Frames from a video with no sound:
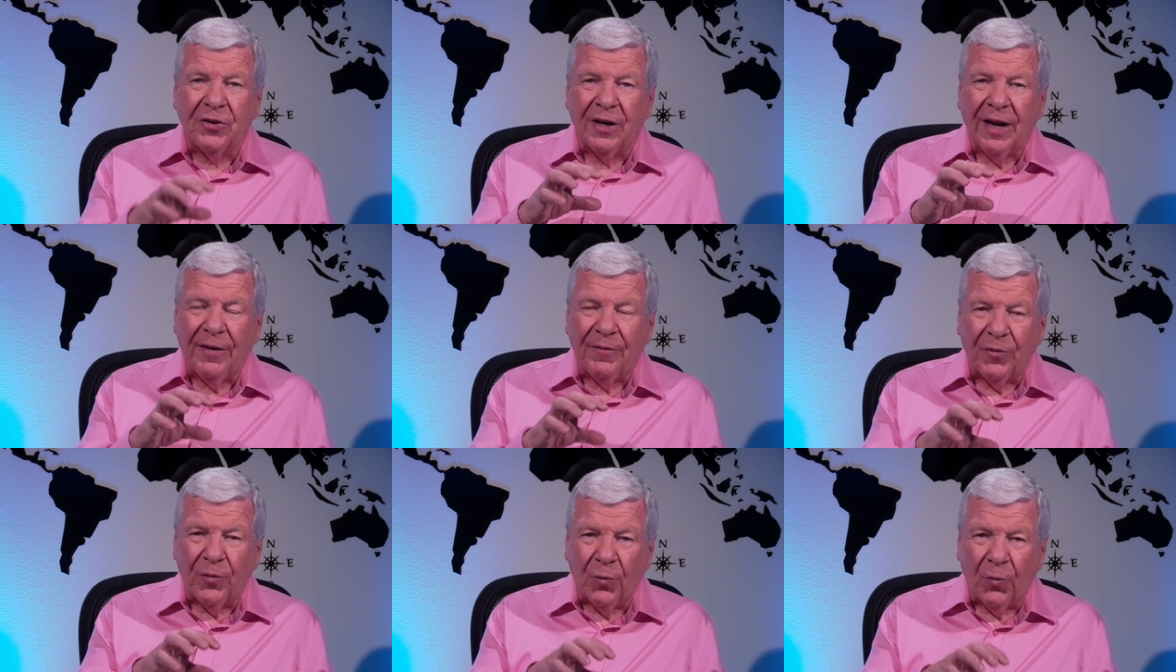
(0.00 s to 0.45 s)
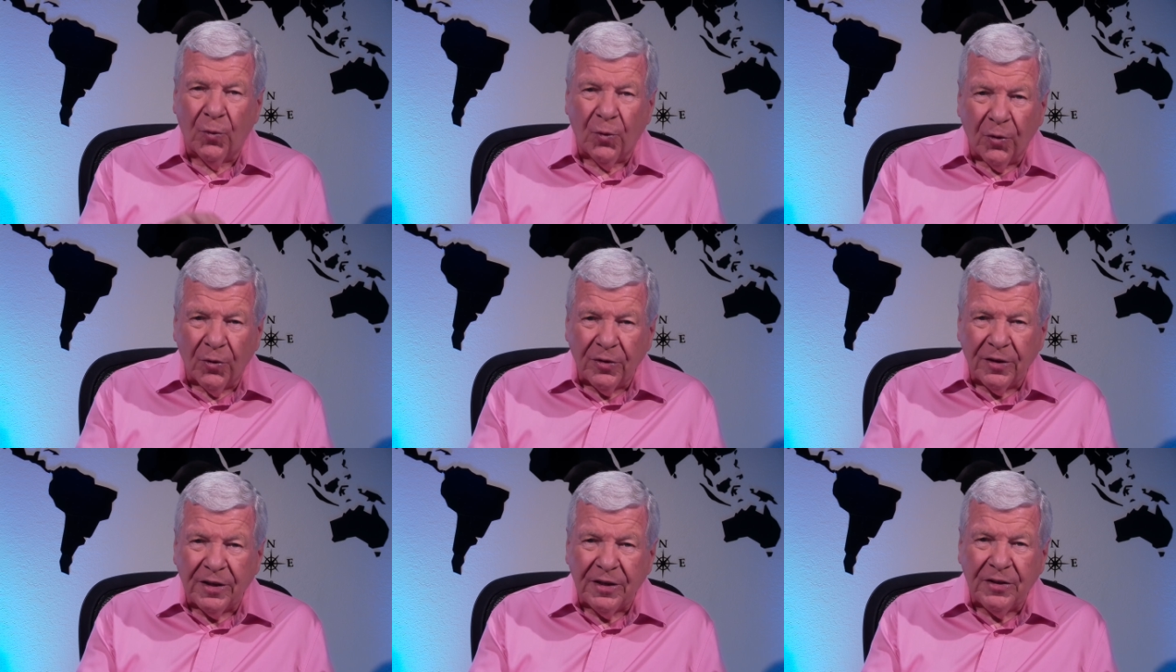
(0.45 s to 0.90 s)
have the
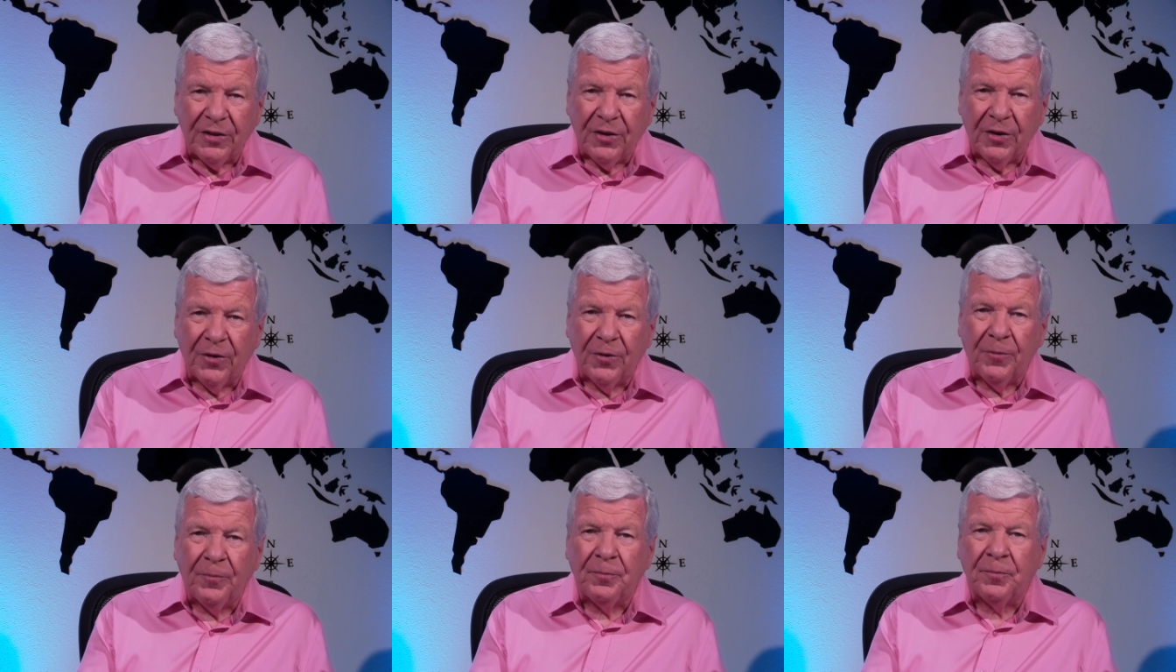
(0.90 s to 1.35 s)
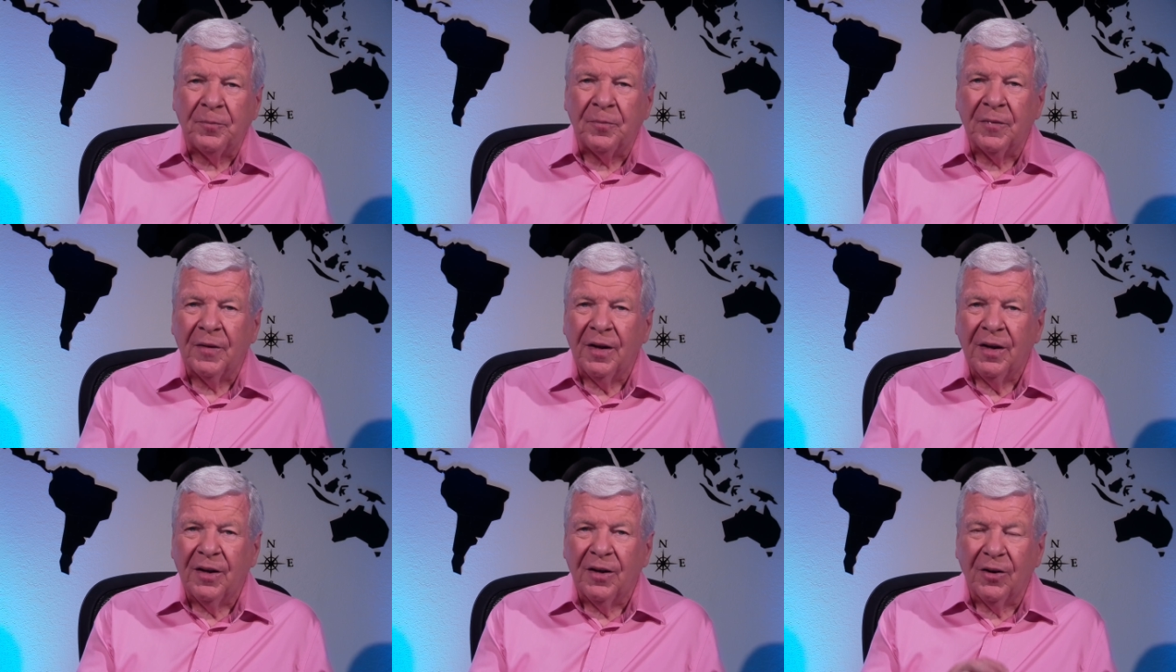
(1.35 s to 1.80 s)
word in you.
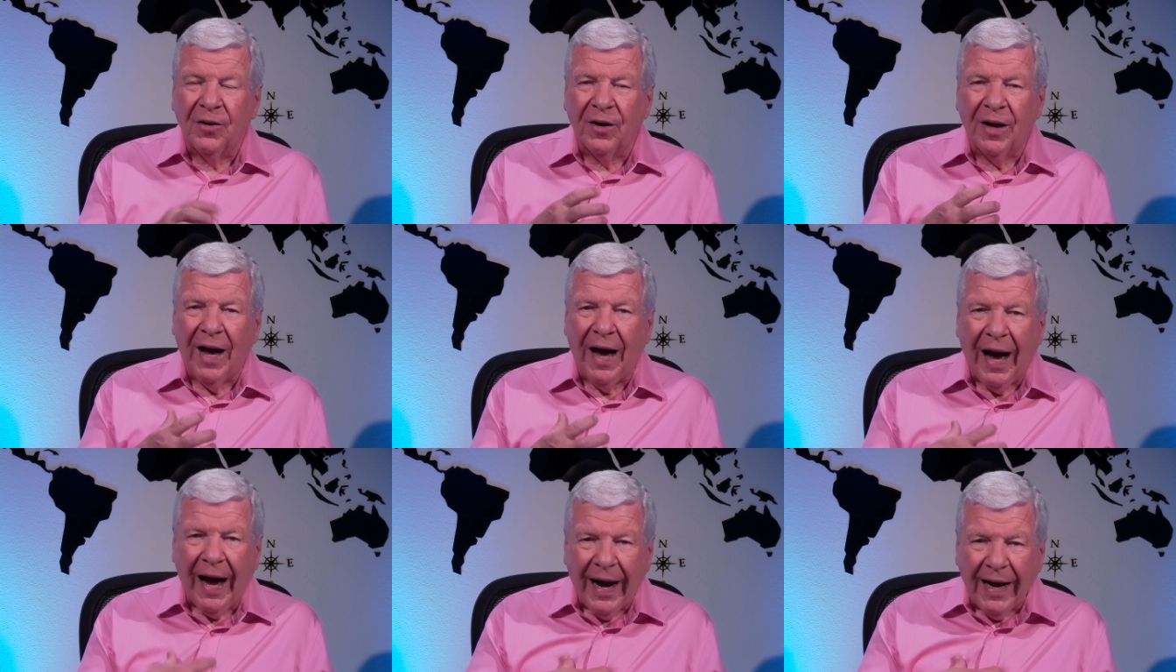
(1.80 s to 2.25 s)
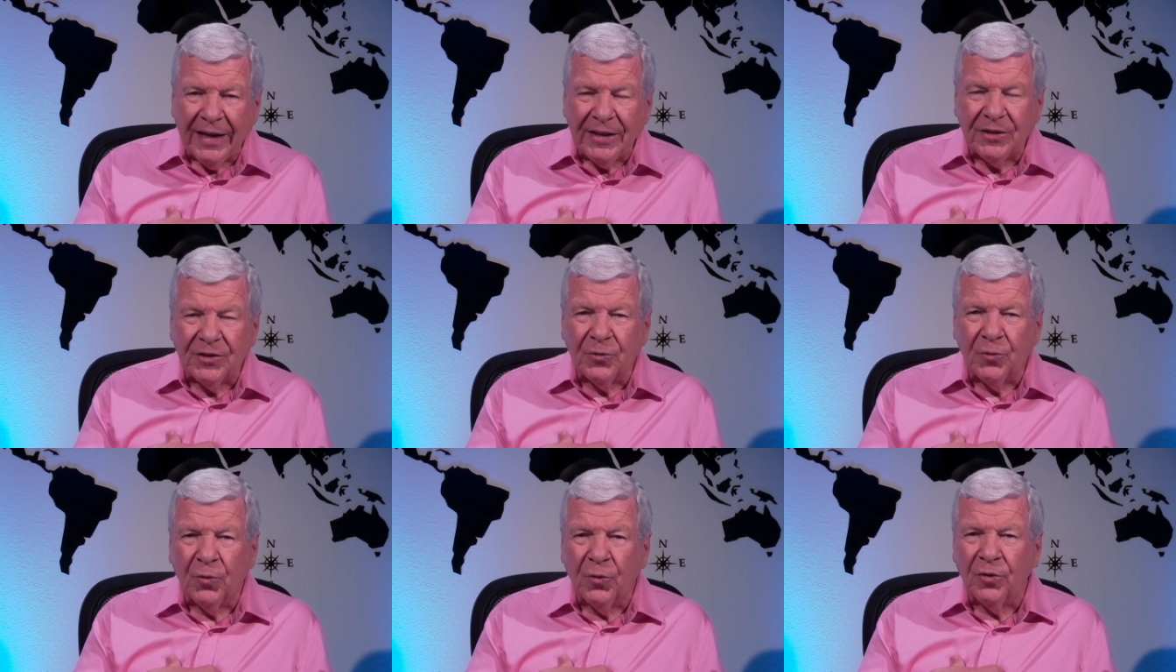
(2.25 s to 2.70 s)
You'll hide
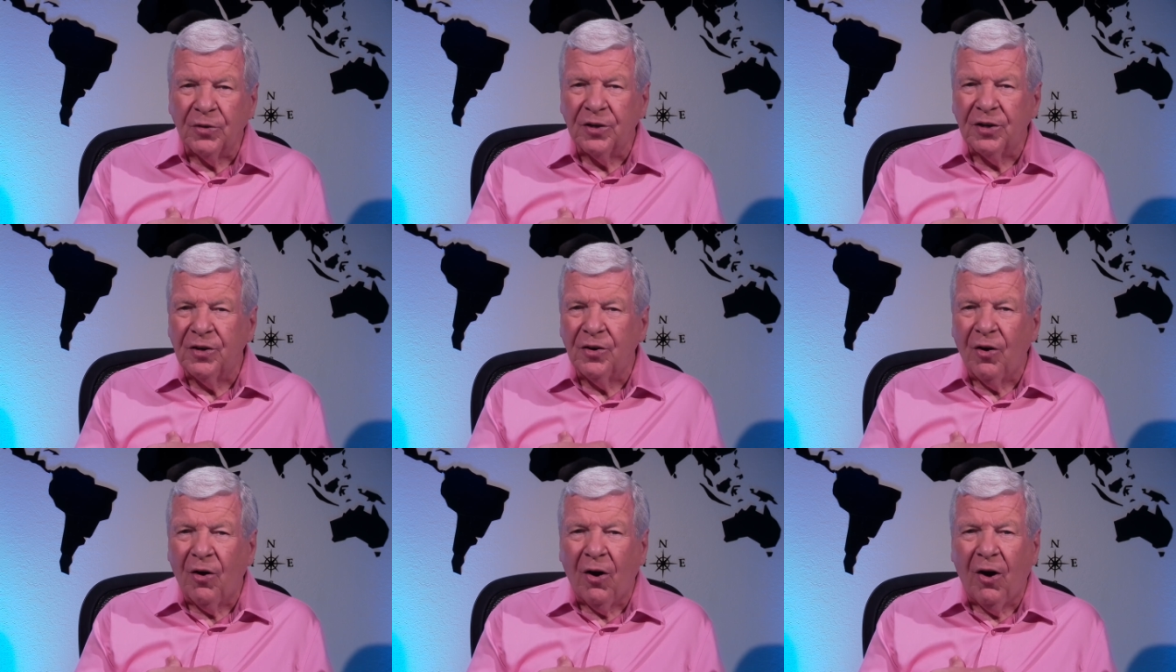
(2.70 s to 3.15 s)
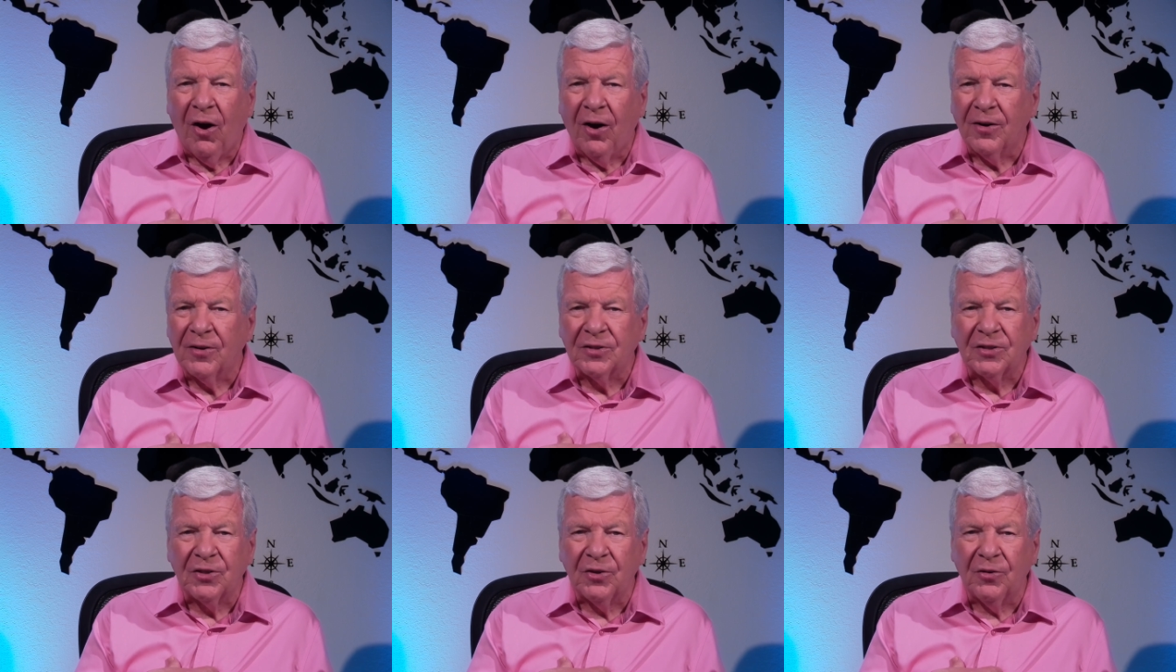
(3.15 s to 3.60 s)
the word in your
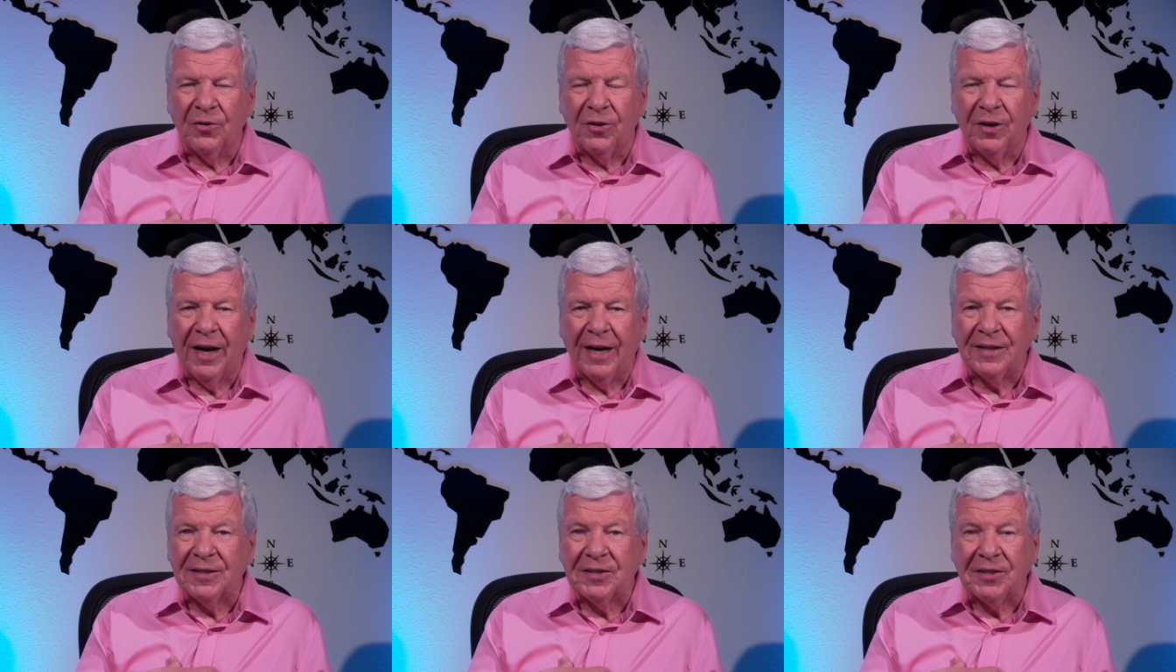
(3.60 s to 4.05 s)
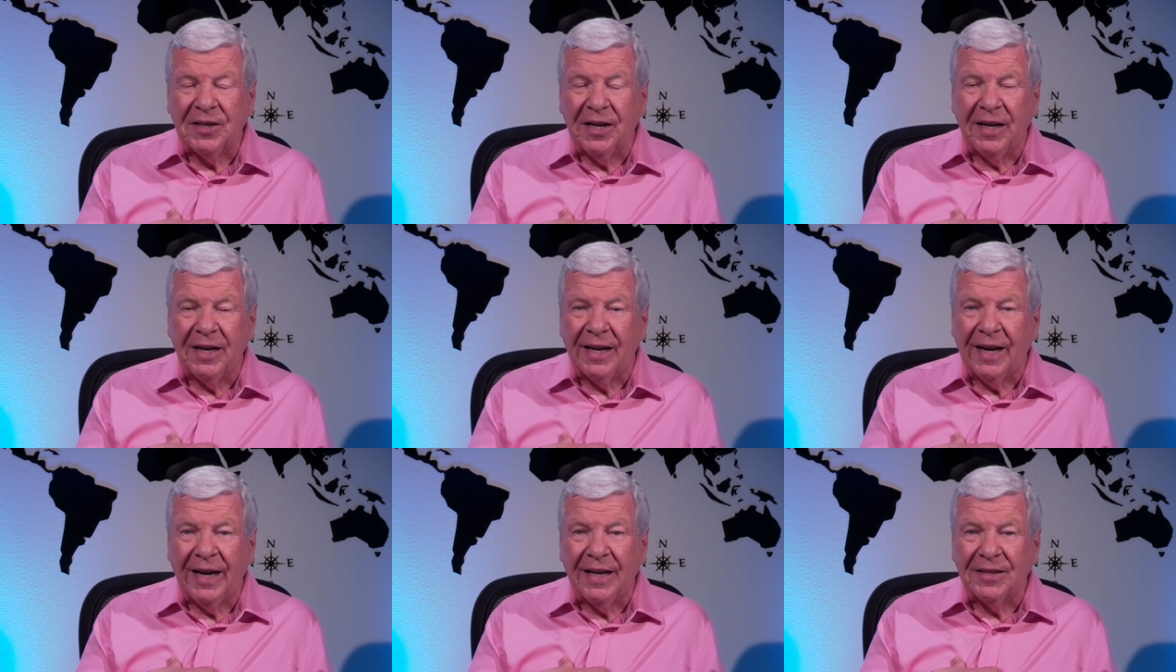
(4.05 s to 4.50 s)
heart so you'll not sin
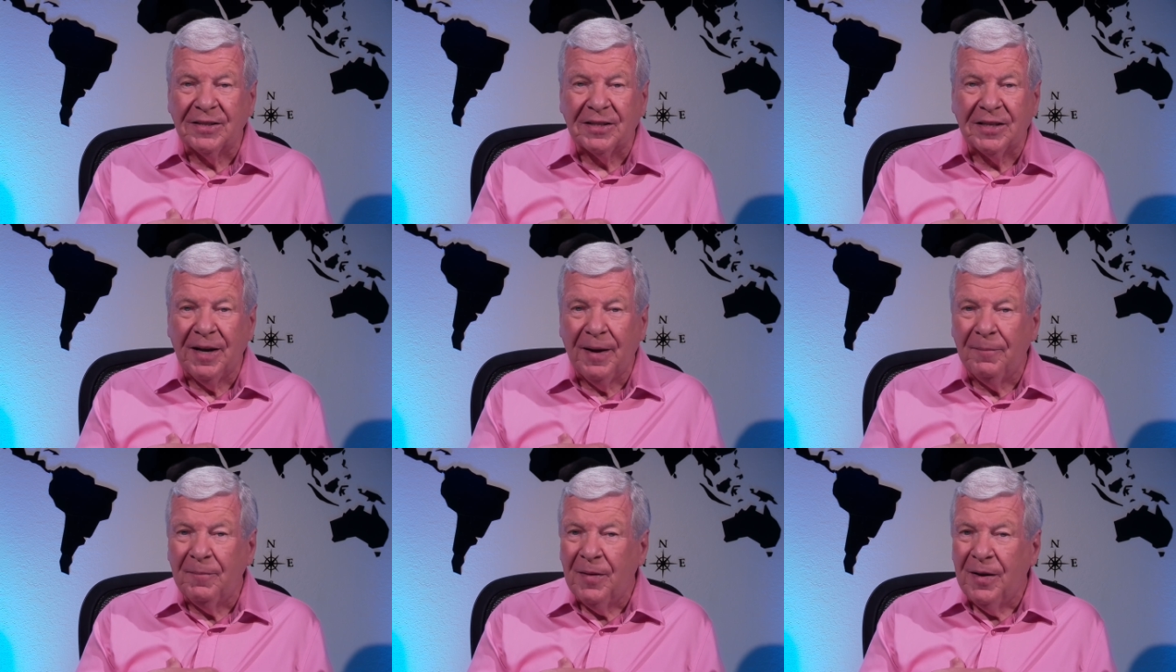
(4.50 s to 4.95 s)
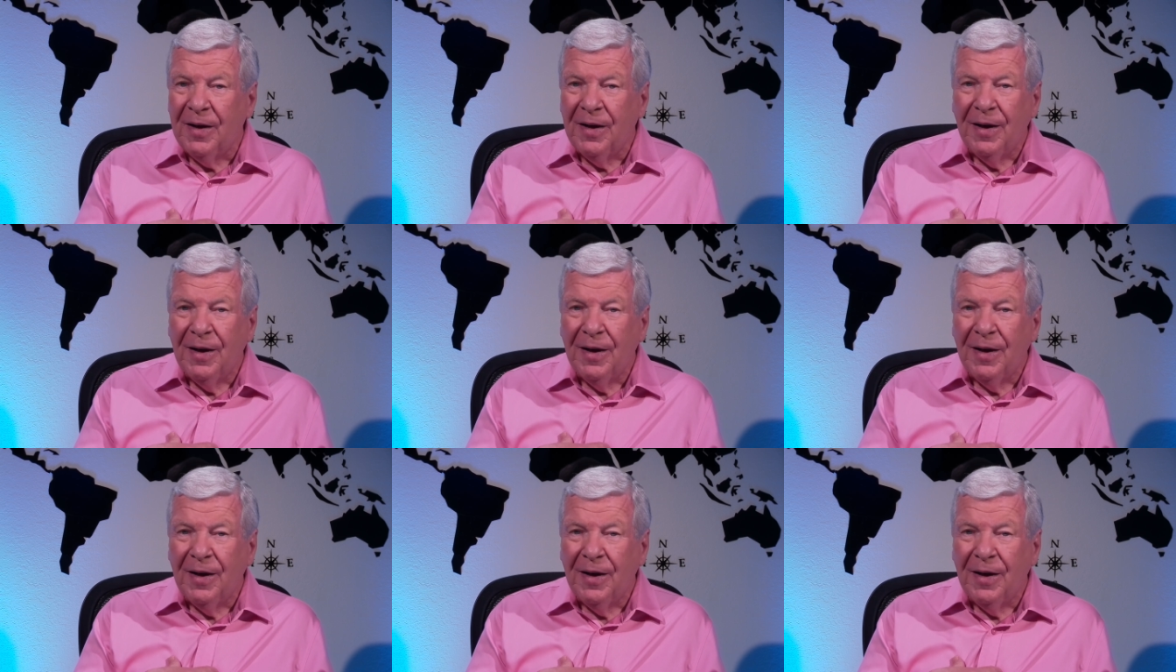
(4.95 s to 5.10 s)
against him.